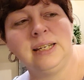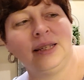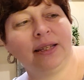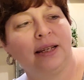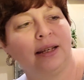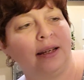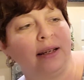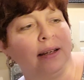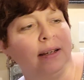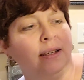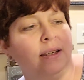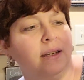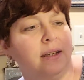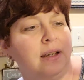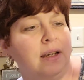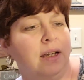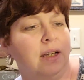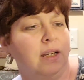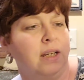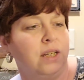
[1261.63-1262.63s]
to
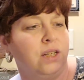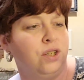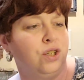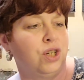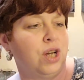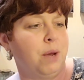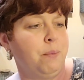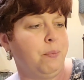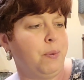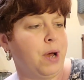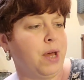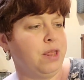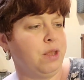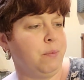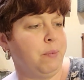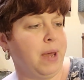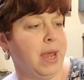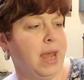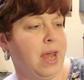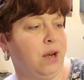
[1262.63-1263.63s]
jump on the
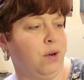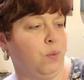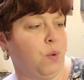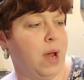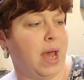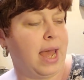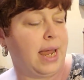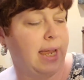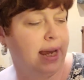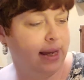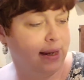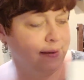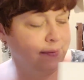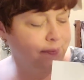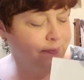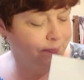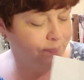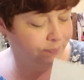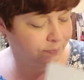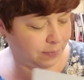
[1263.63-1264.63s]
bandwagon.
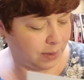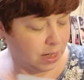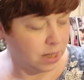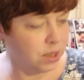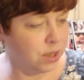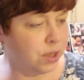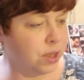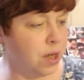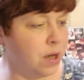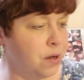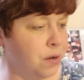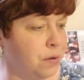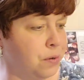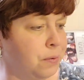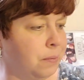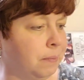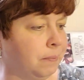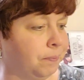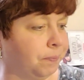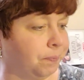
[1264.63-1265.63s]
So